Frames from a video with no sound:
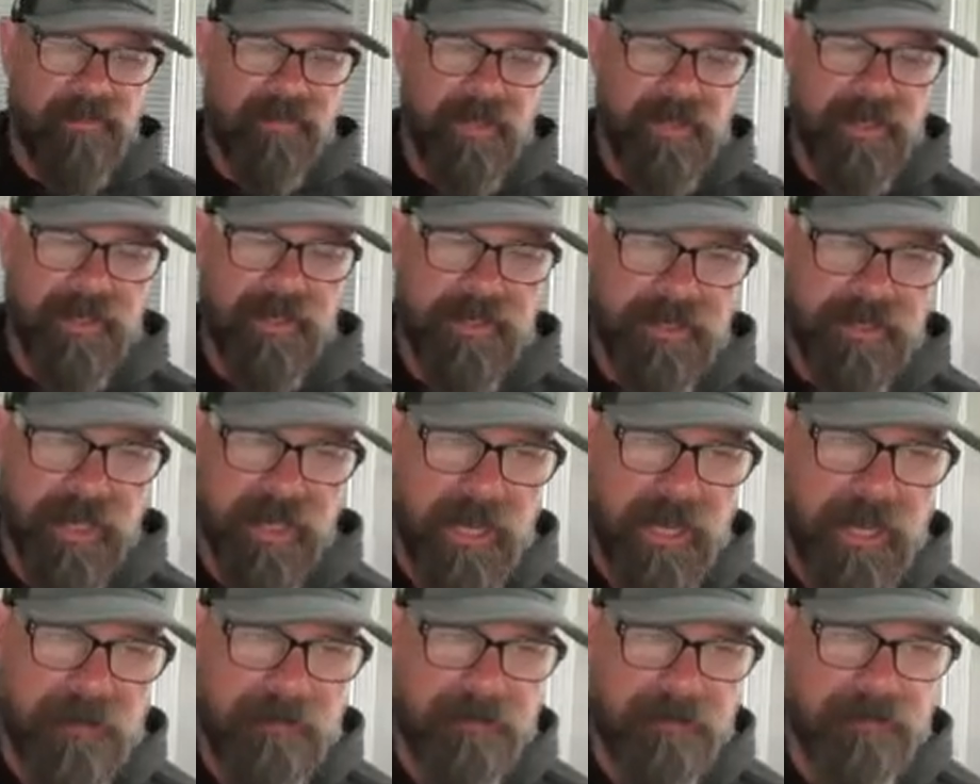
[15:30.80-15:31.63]
on each
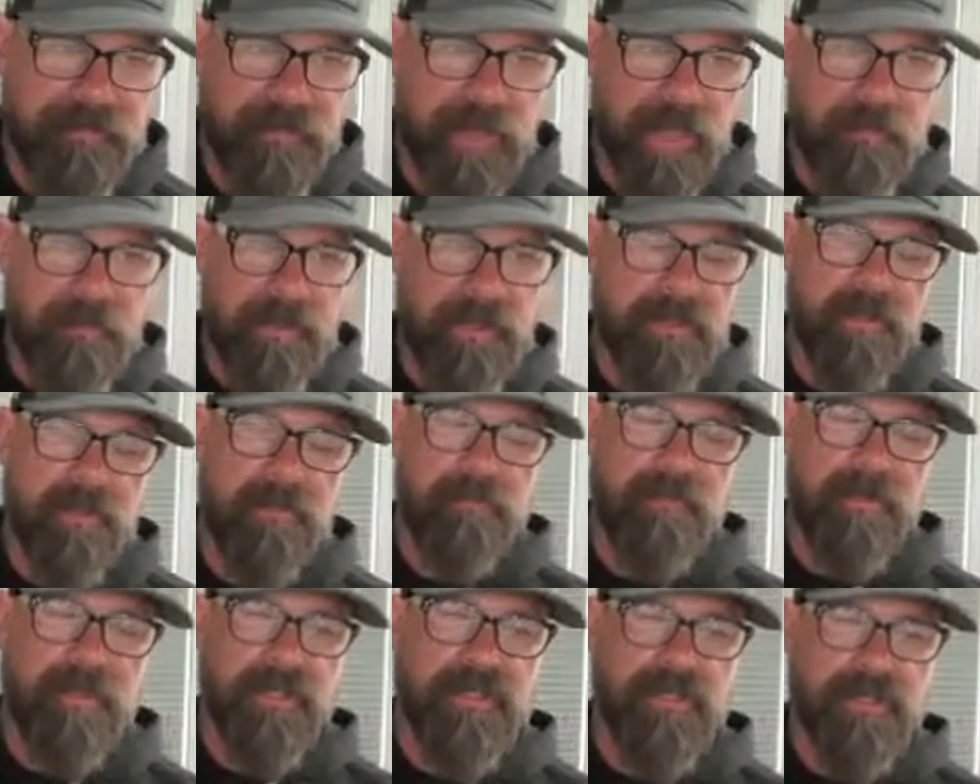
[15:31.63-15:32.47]
side, I mean, you're
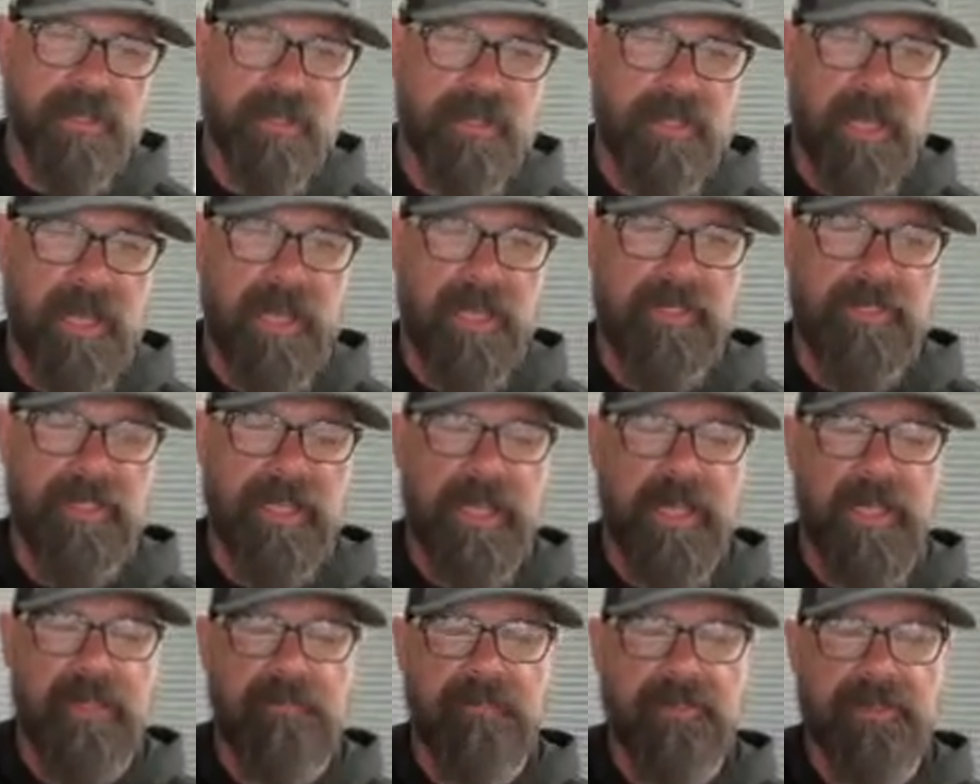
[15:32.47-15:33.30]
pushing a lot of
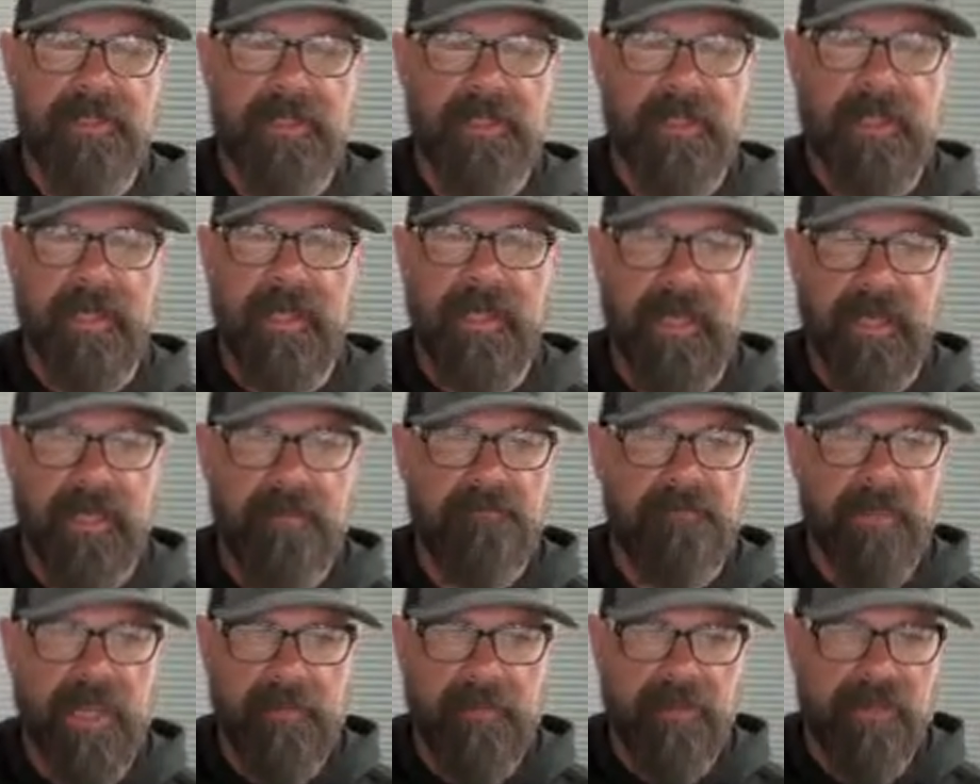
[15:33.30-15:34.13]
times
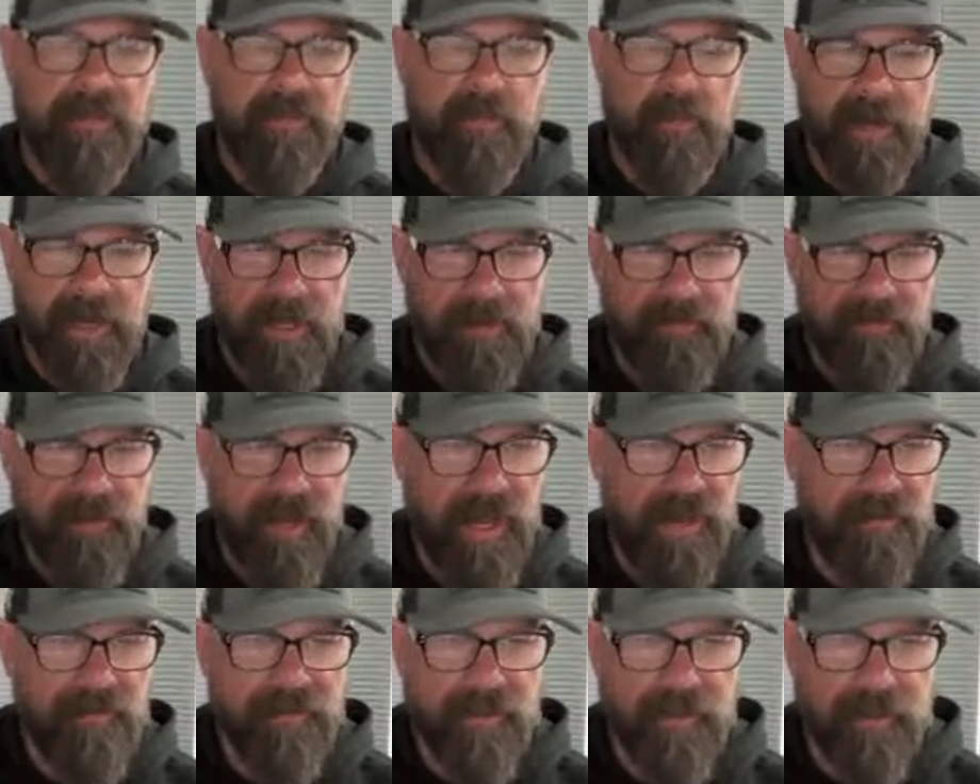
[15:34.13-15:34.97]
maybe
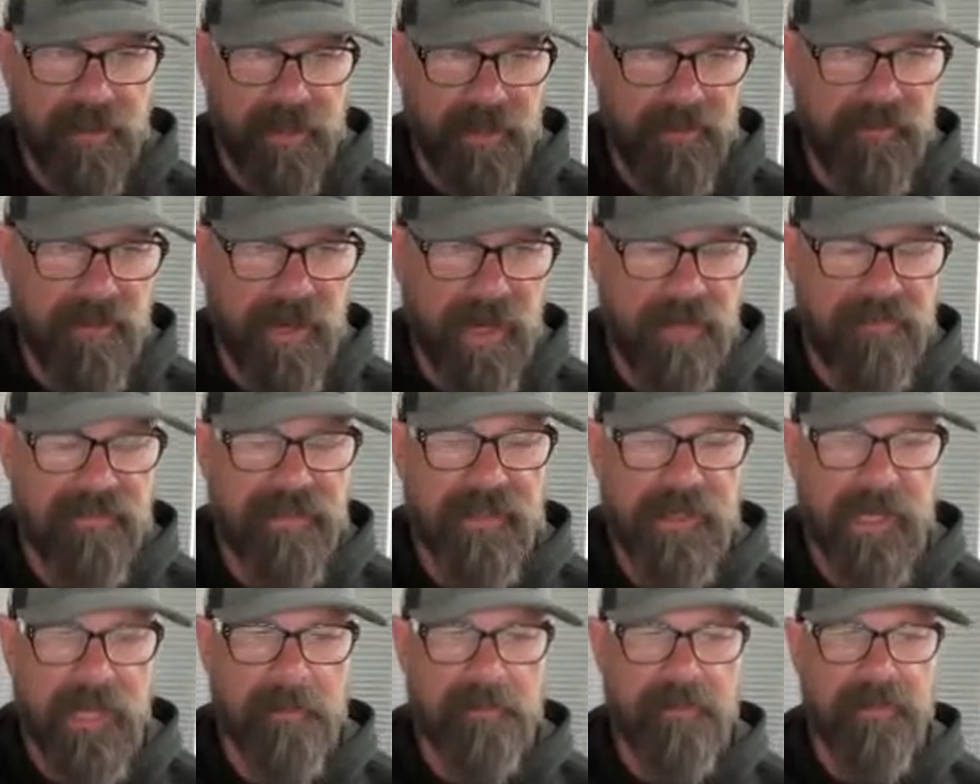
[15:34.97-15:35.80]
25, 35
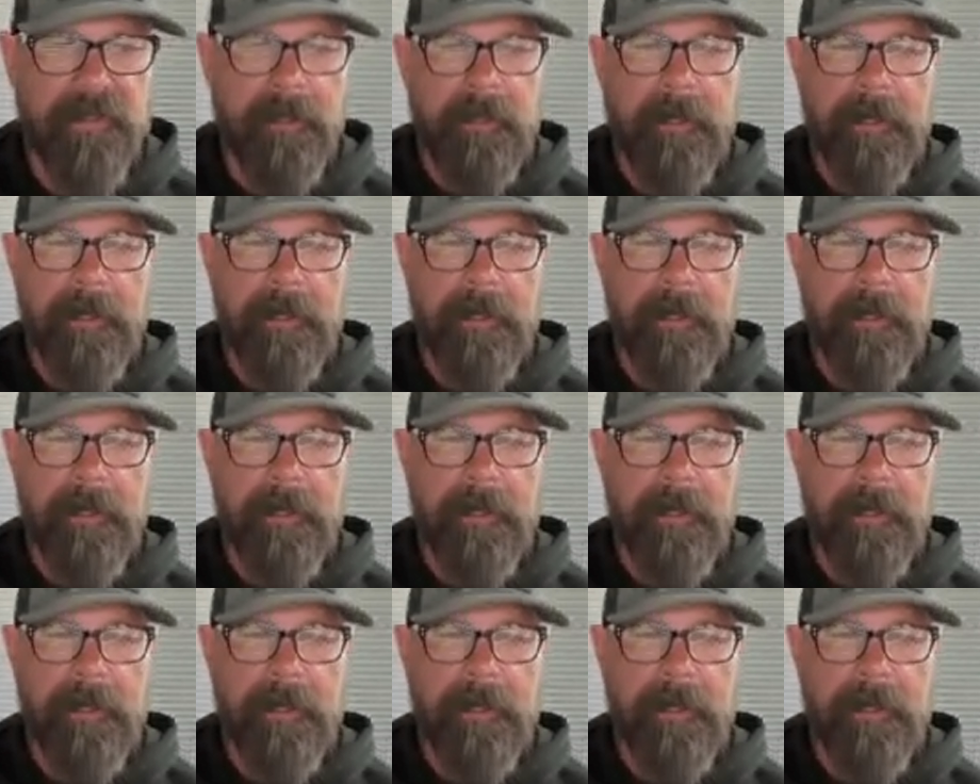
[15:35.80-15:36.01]
steps.